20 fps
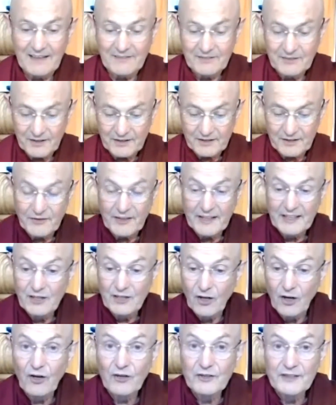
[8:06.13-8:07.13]
I've got a
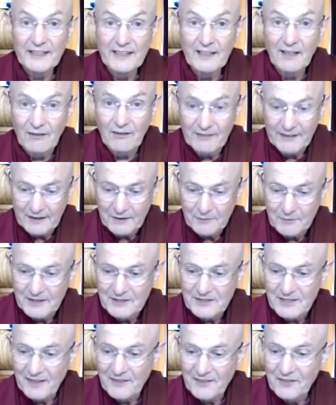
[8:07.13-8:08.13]
recording of it,
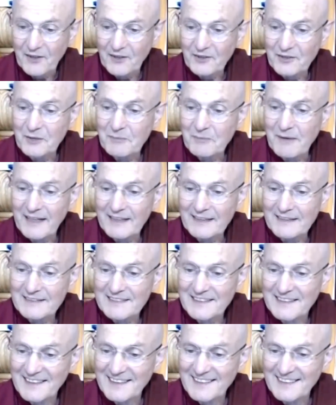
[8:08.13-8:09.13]
which I thought you
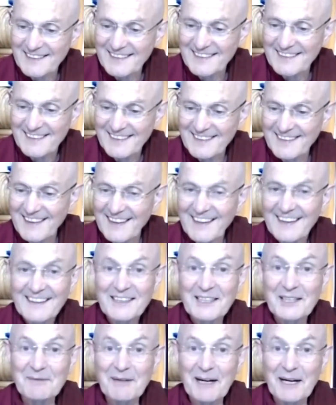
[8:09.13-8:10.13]
might
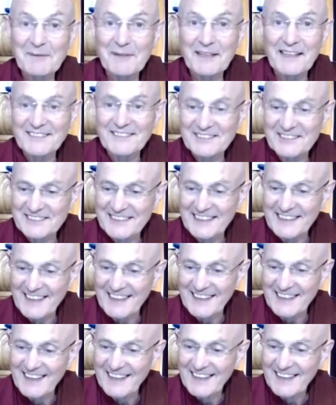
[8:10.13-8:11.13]
be interested
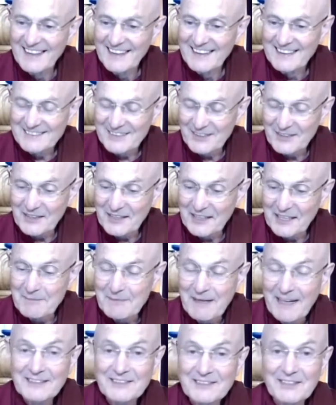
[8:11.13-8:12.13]
in. So you can
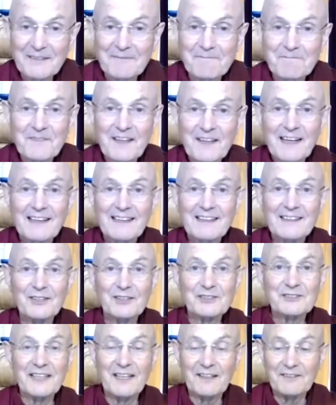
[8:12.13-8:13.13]
imagine
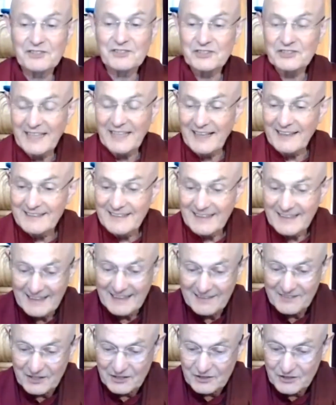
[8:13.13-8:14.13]
yourself standing
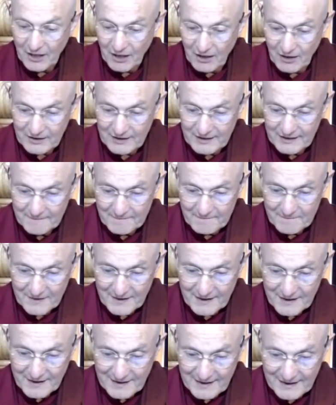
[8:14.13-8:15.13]
in the dock,
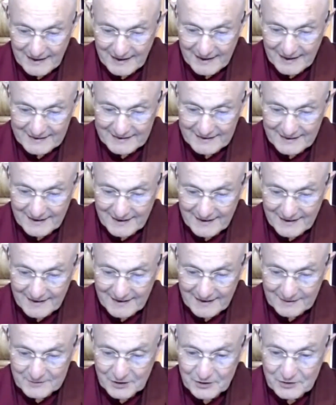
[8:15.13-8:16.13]
and
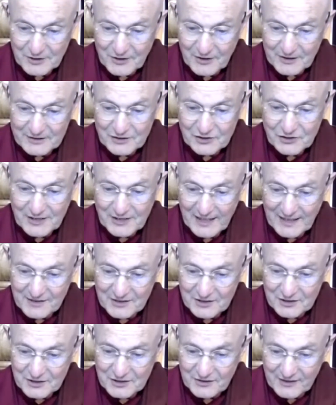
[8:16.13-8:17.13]
I'm just going to share
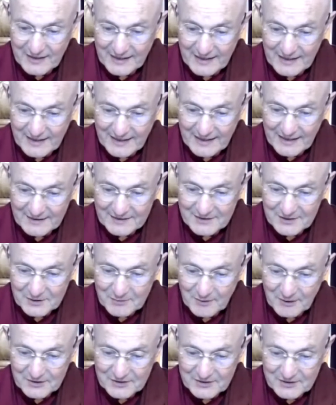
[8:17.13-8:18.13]
the screen here,
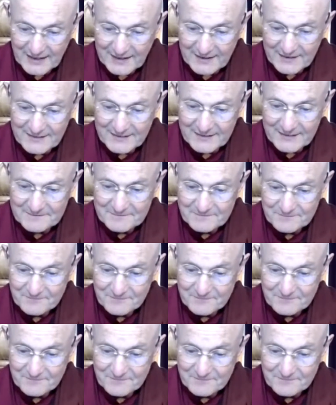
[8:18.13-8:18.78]
just 1 second.